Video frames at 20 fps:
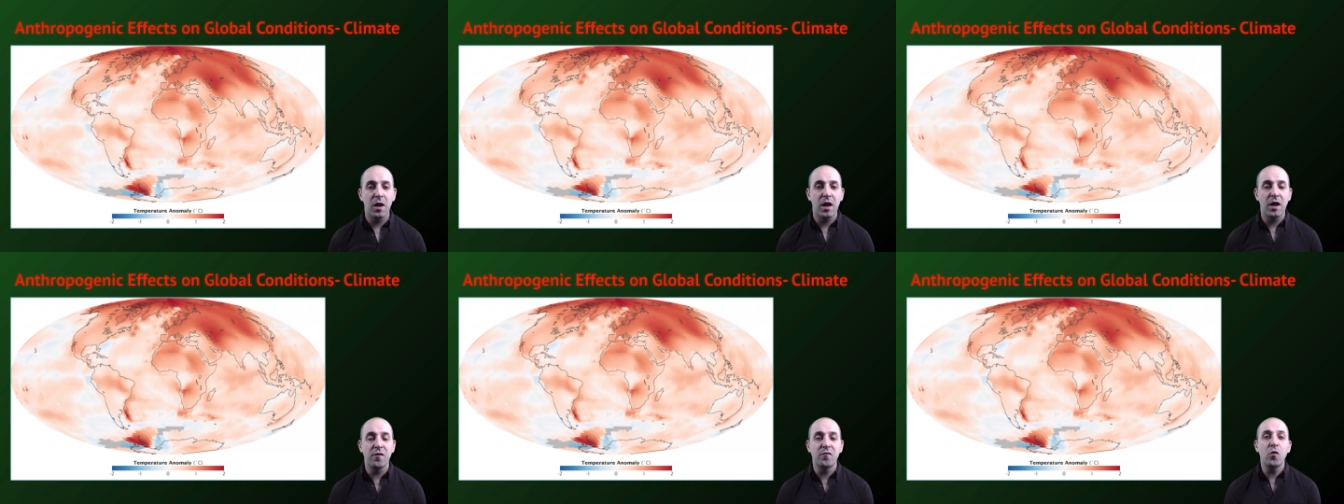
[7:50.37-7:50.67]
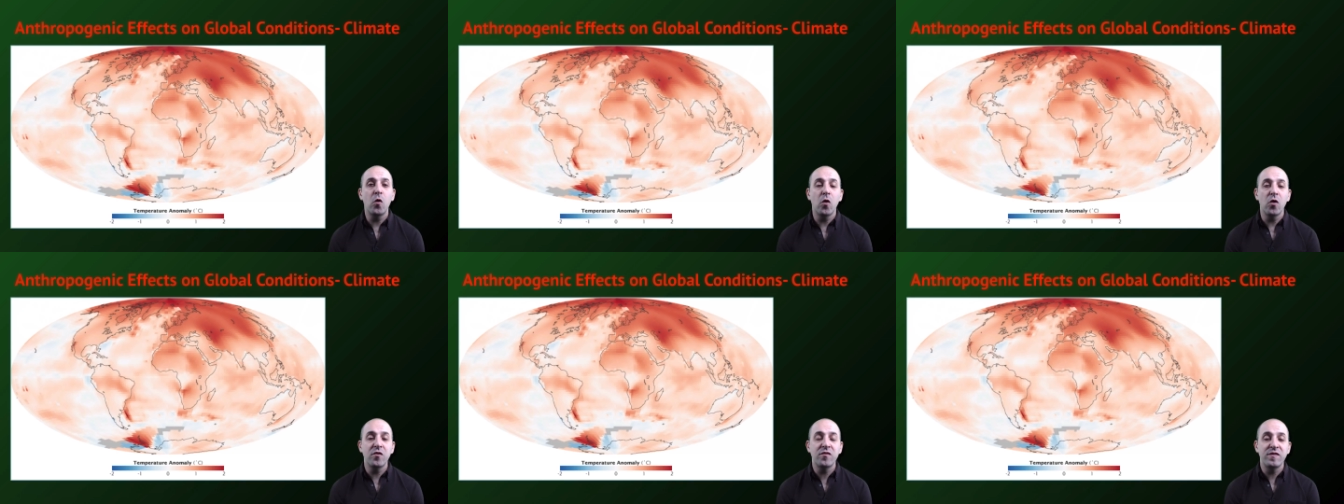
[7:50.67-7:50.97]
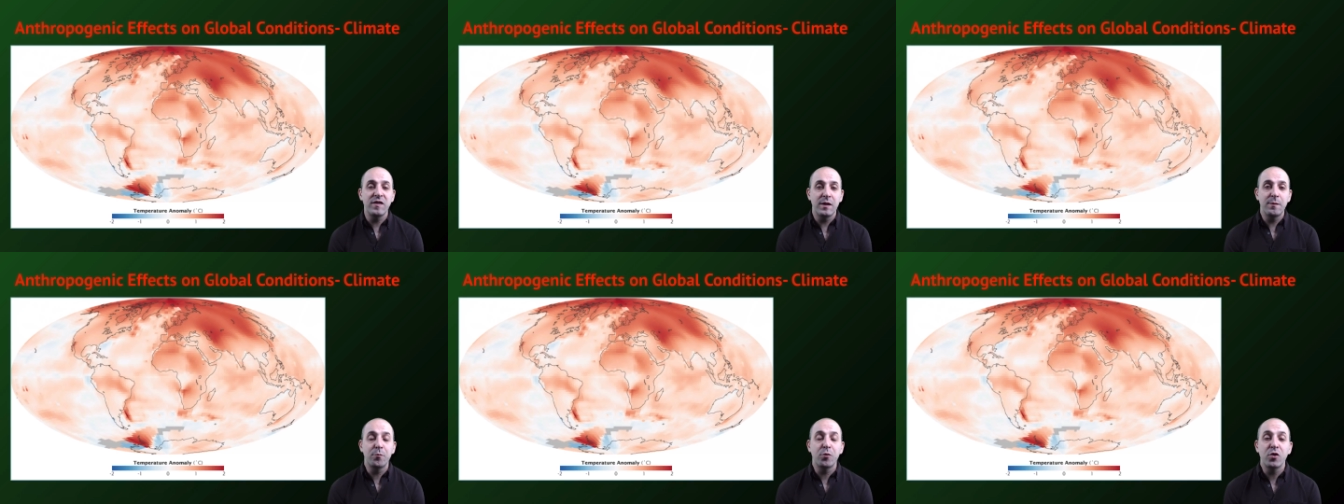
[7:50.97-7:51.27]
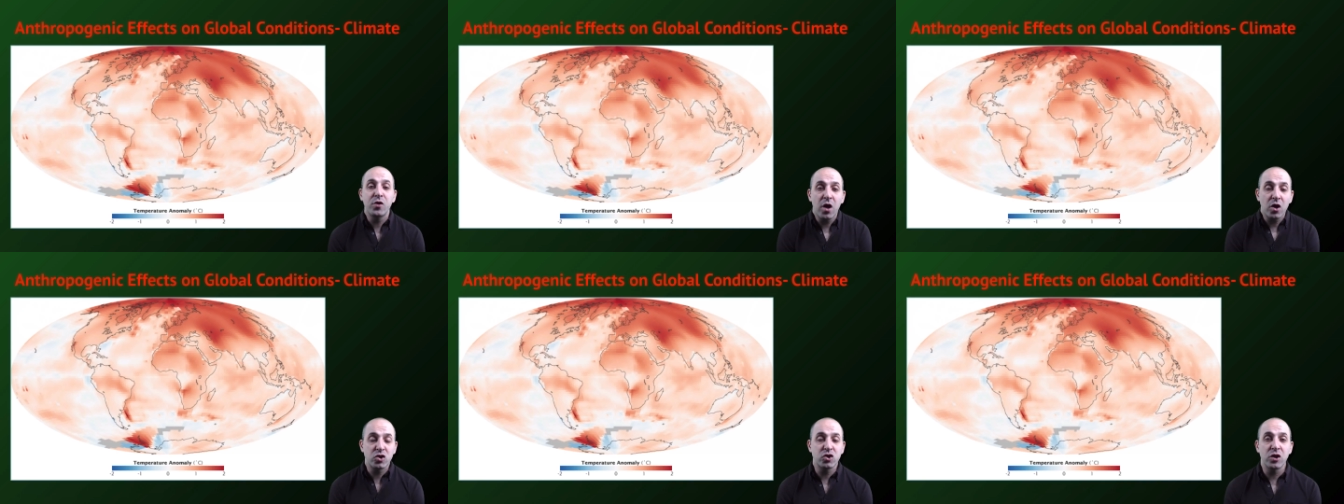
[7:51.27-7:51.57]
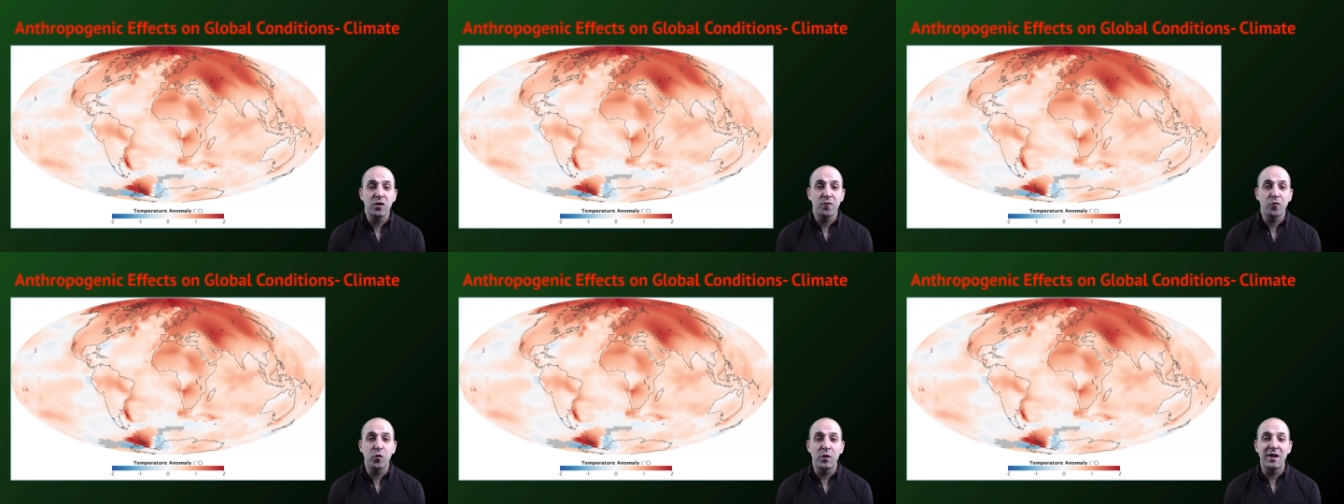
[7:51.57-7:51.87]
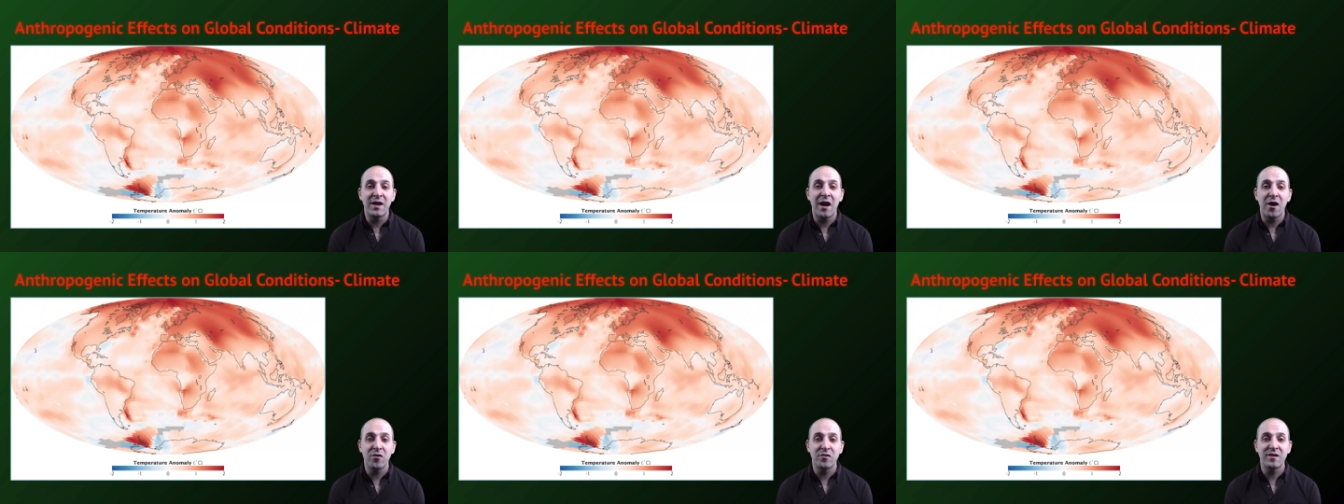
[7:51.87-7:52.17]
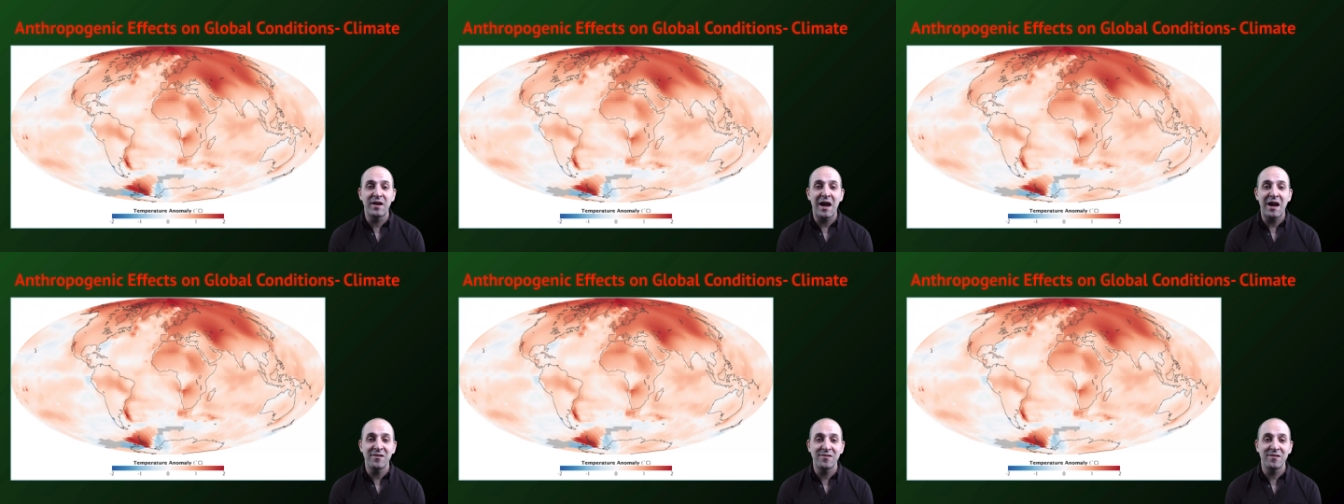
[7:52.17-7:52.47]
And of course, the production of greenhouse
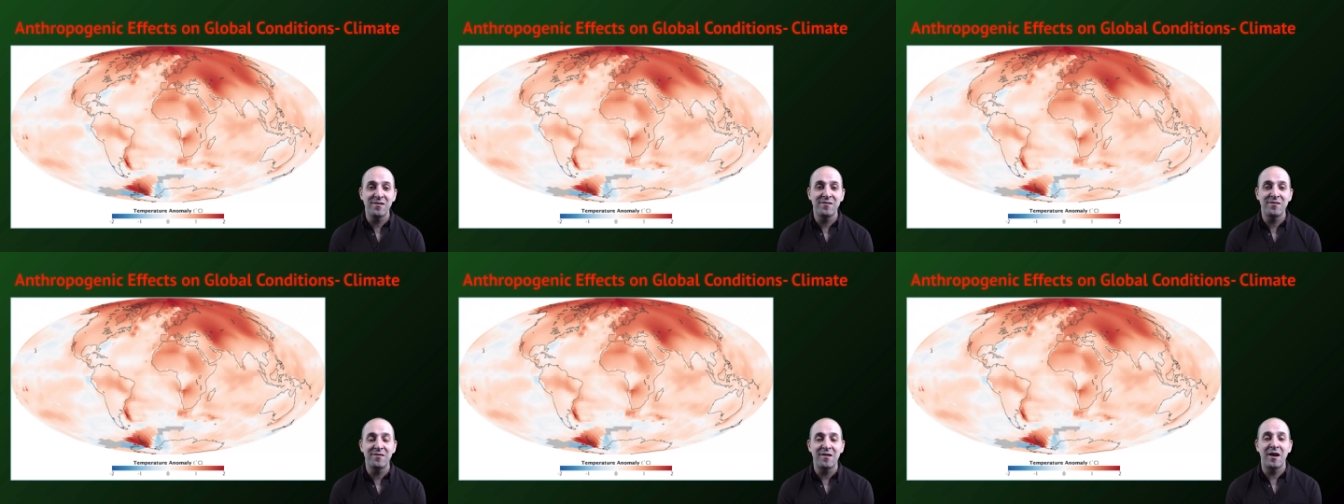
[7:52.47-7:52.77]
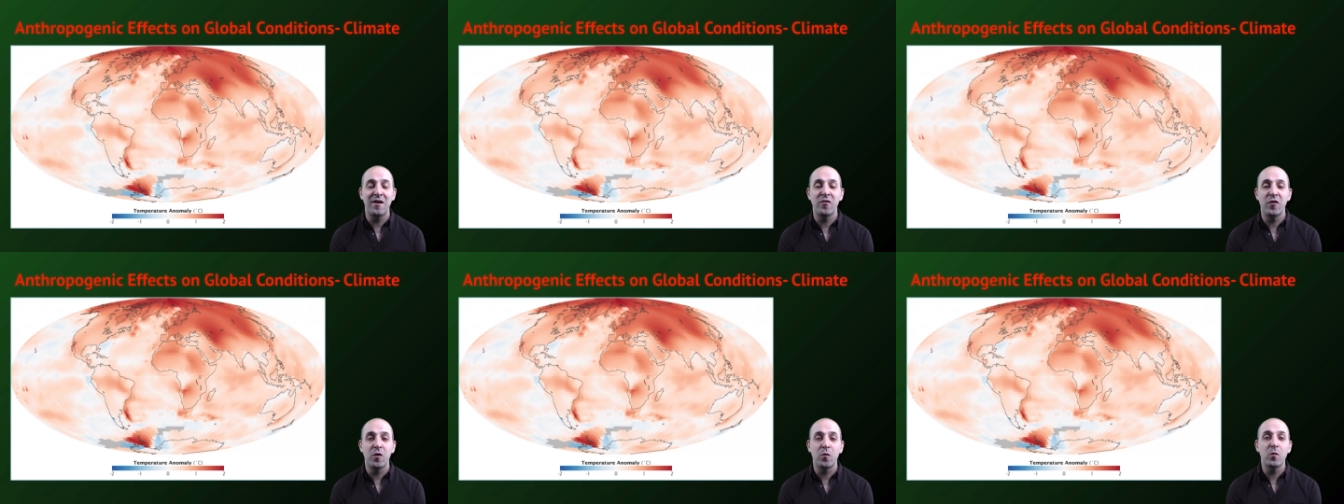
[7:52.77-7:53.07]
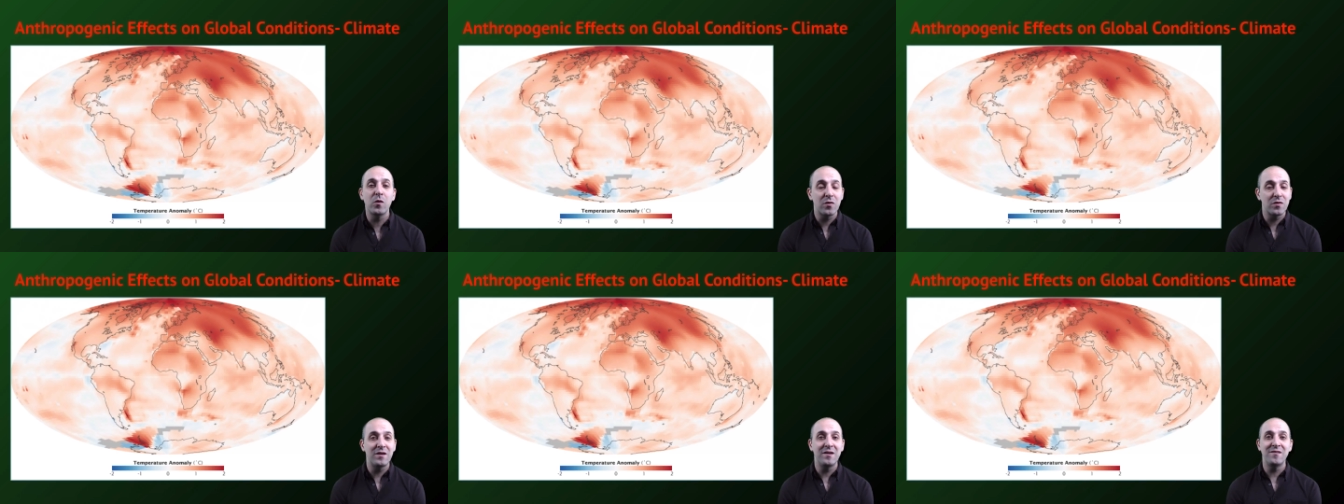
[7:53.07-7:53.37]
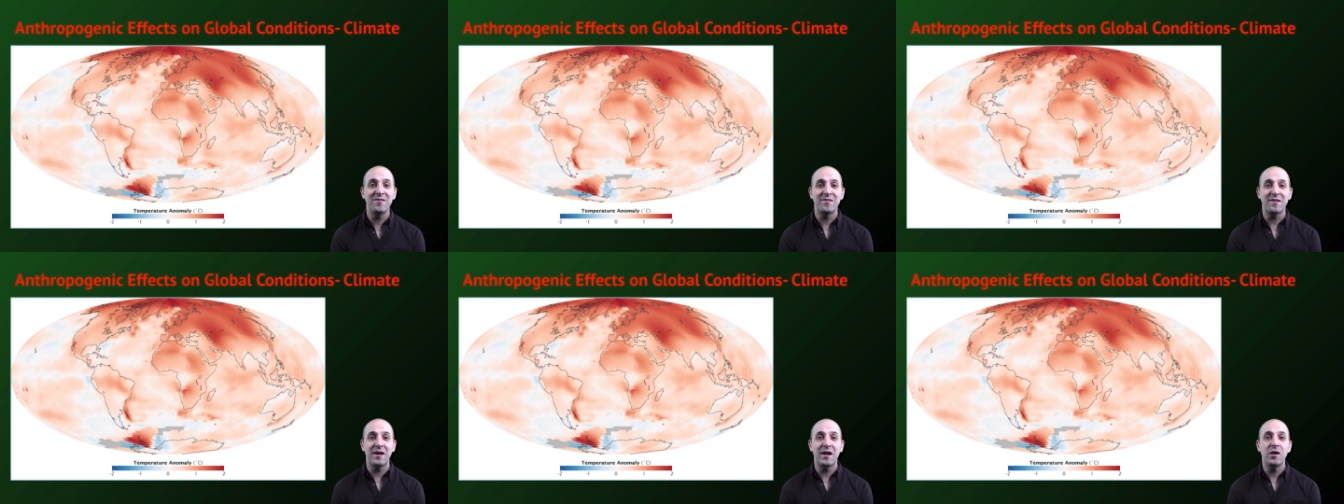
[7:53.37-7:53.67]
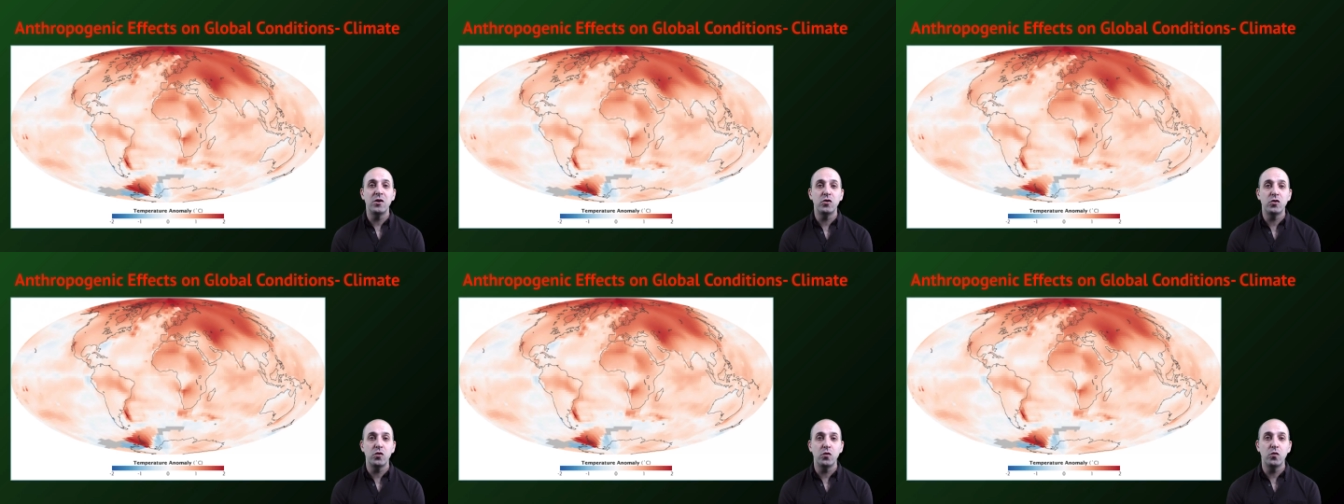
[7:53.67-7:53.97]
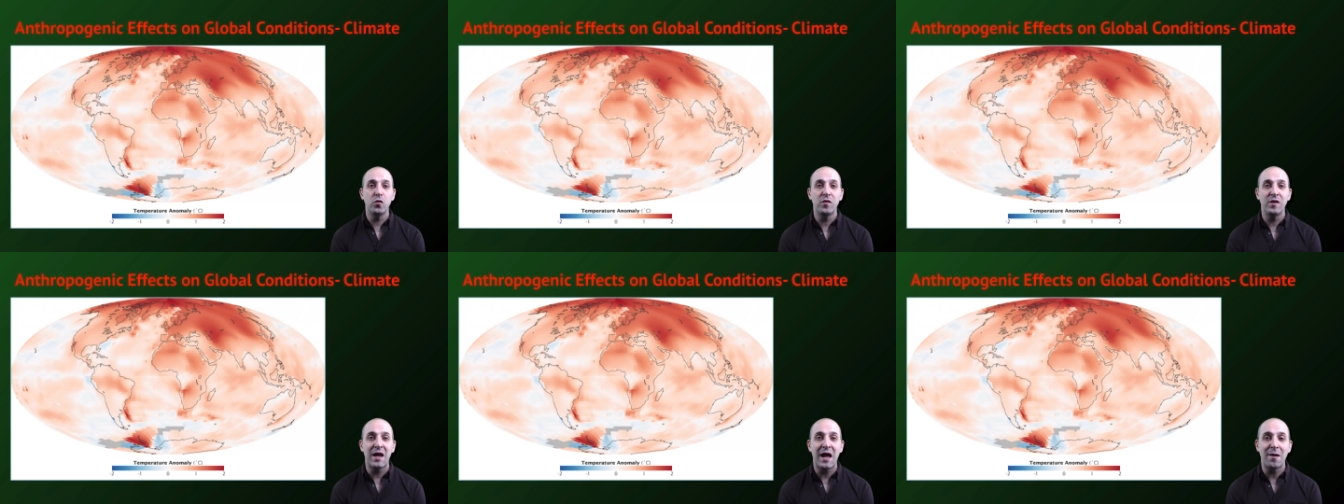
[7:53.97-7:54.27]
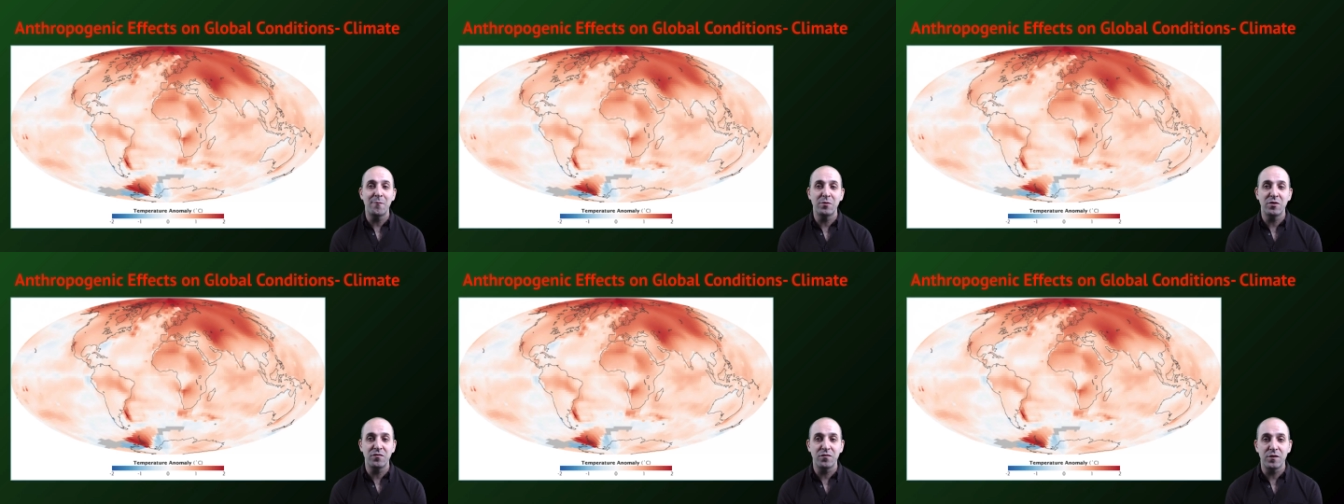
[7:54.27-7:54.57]
gases and their release into the
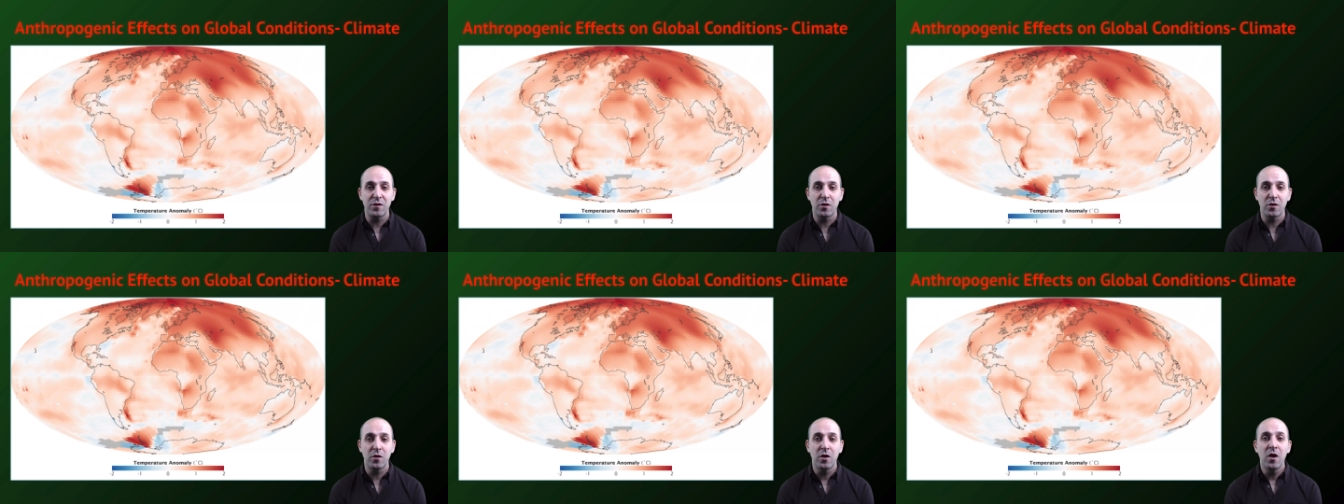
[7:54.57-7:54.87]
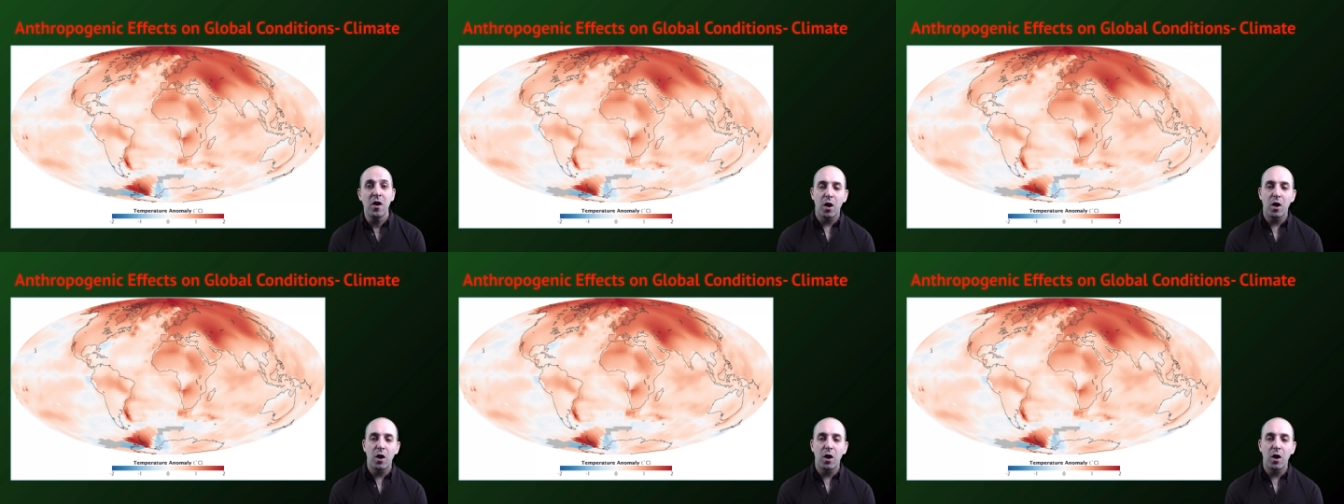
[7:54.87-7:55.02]
atmosphere